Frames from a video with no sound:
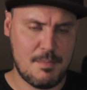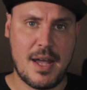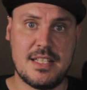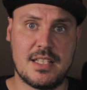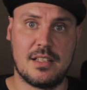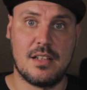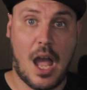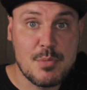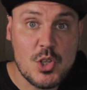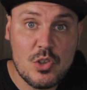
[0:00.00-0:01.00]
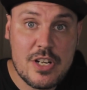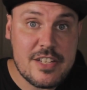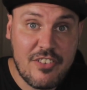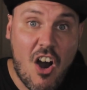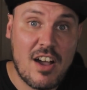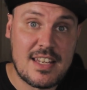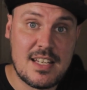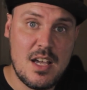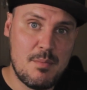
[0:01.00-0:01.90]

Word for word: amazing. I'm sure it's fine,